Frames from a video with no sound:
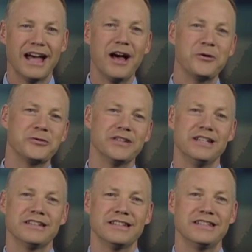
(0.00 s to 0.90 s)
House
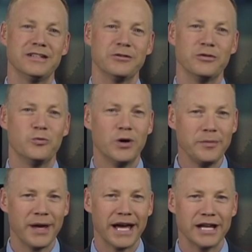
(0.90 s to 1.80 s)
is considering
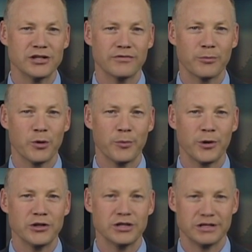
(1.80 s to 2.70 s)
one package of
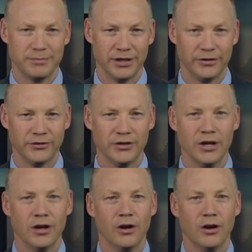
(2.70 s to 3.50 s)
appropriations bills.